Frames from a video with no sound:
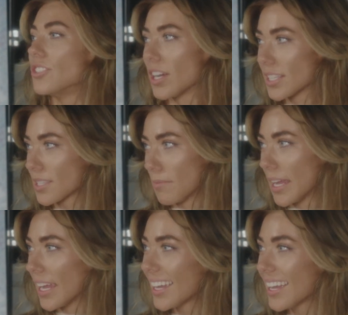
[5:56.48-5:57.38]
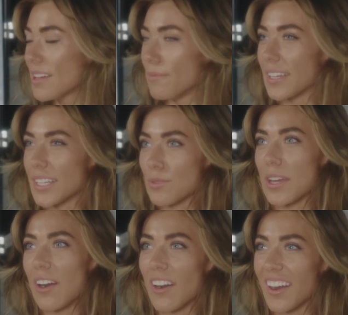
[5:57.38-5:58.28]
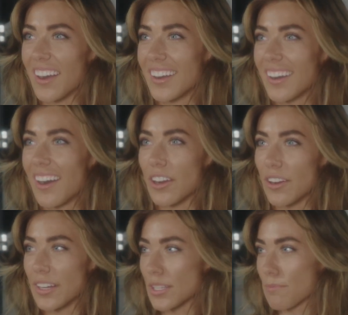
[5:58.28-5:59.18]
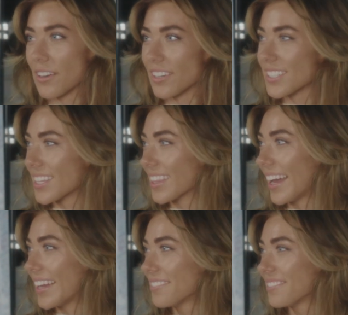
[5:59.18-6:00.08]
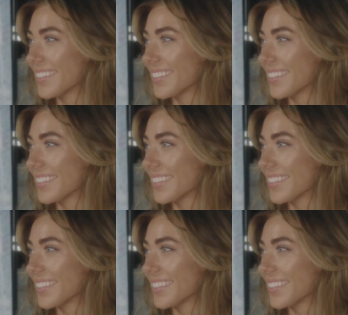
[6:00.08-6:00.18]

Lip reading: Just me. Because we are our greatest partners in life.